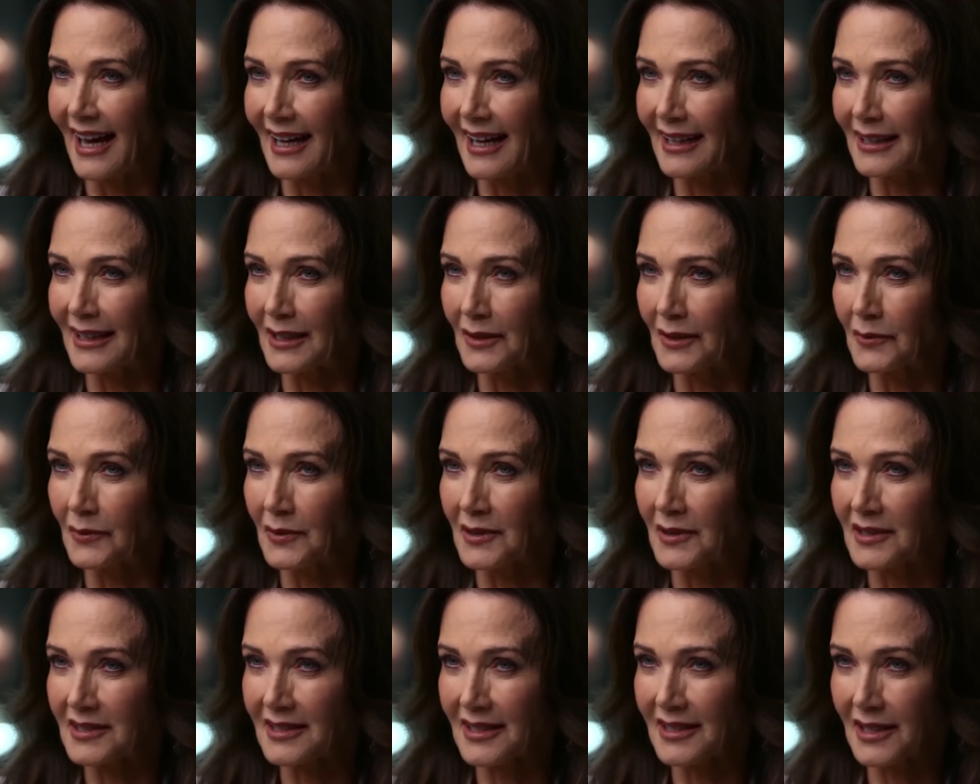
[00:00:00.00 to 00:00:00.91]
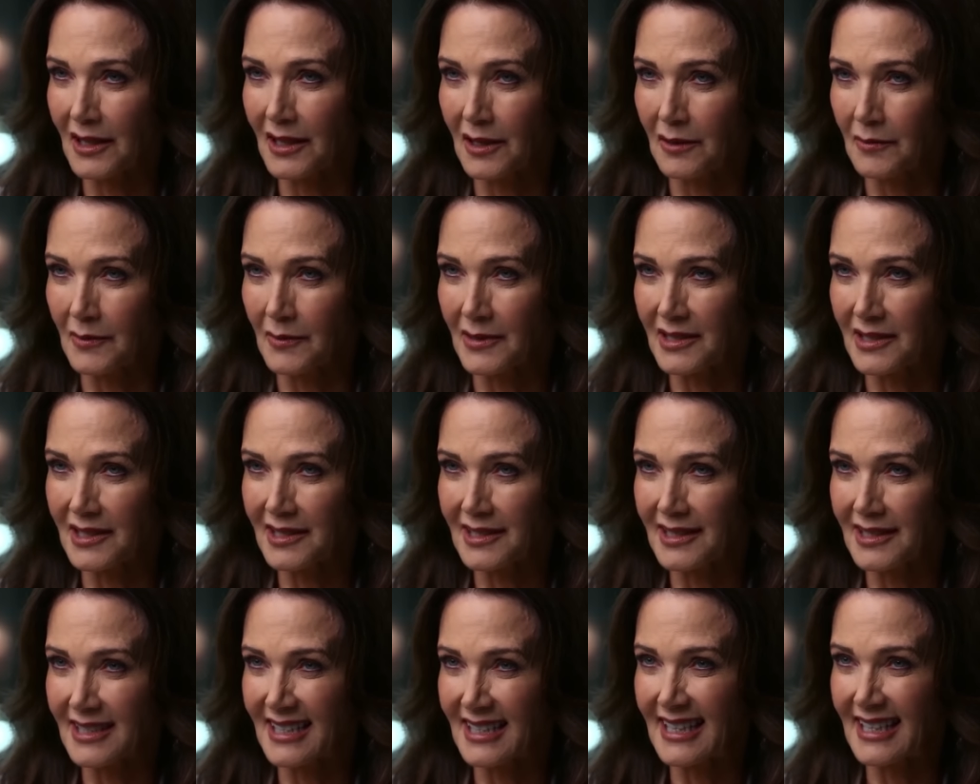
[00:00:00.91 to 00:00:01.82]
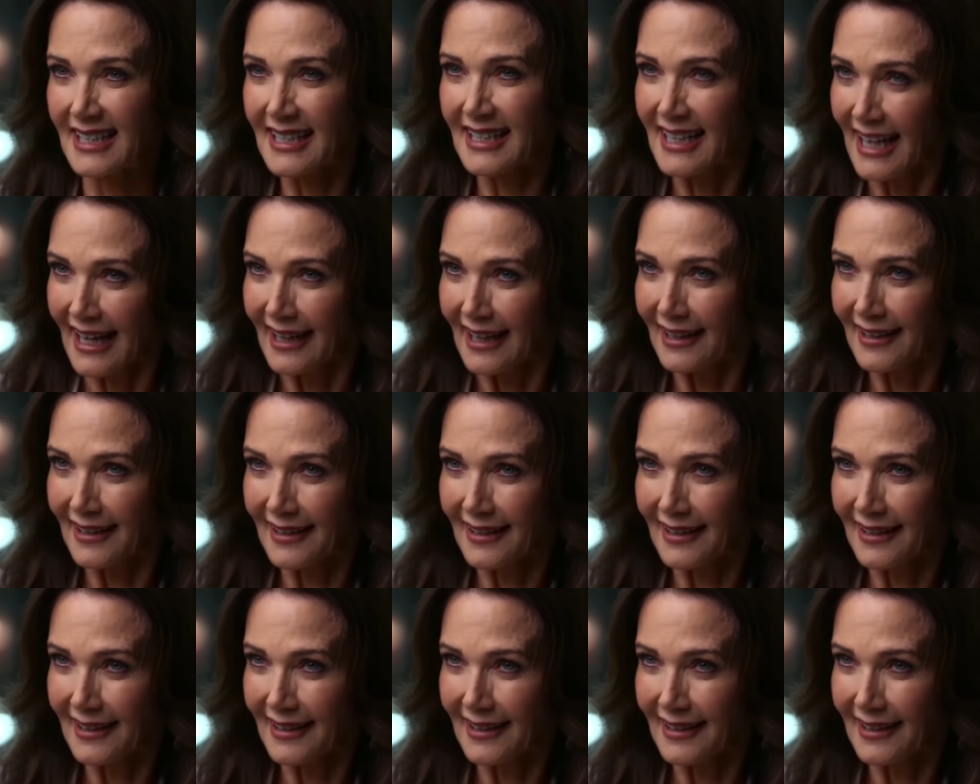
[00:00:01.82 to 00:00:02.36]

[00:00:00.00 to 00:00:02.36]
in her life that changed her a lot.